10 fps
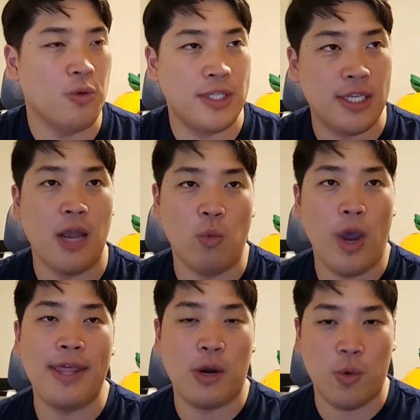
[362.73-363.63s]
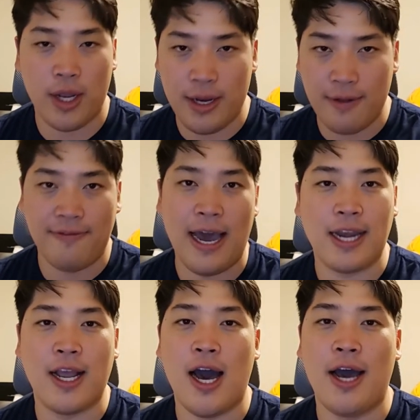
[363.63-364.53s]
set way that we're going to define
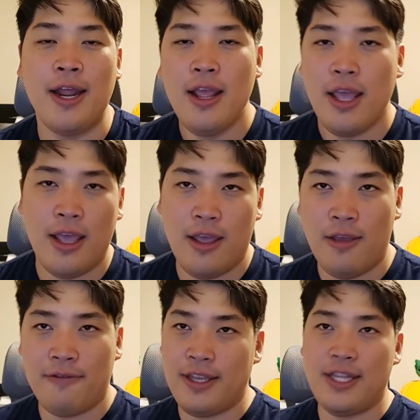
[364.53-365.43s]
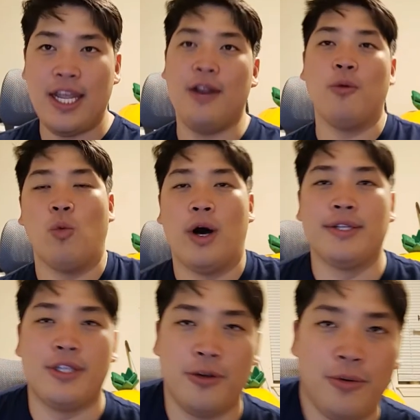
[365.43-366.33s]
God if he didn't
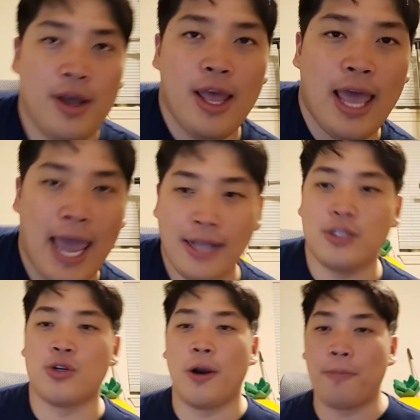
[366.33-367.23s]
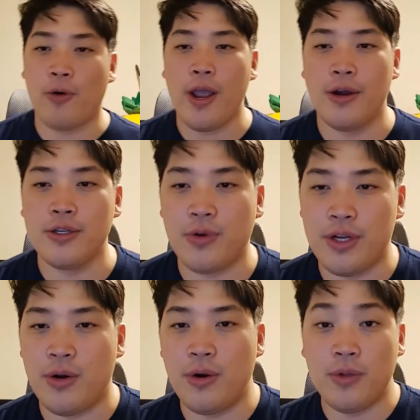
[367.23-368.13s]
want to answer our prayers or he
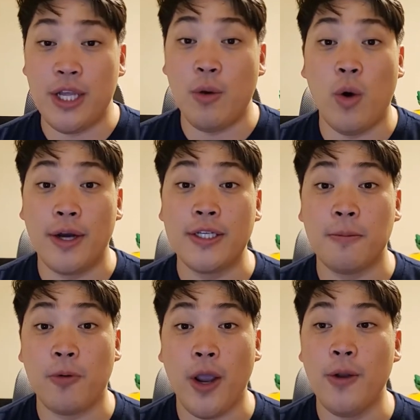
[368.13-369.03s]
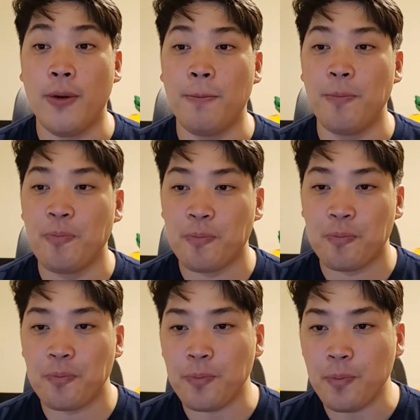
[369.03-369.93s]
don't, didn't want us to pray to him.
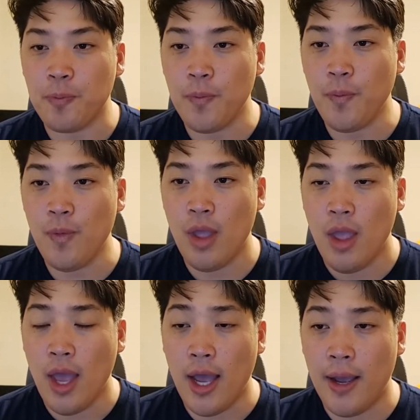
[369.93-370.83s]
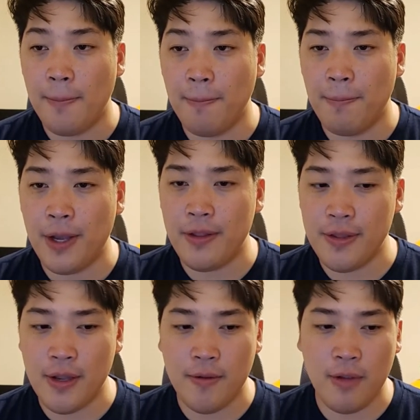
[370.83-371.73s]
Um, but
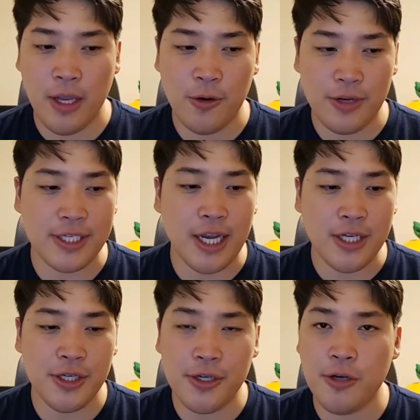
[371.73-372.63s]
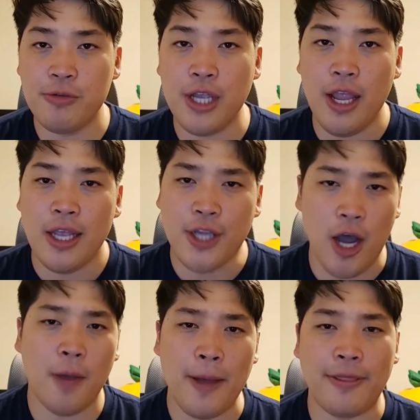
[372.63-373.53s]
in your discussion groups,
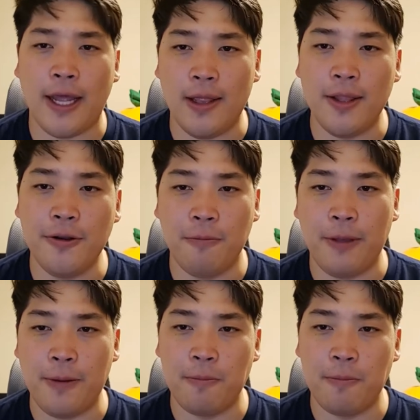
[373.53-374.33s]
talk about that a little bit.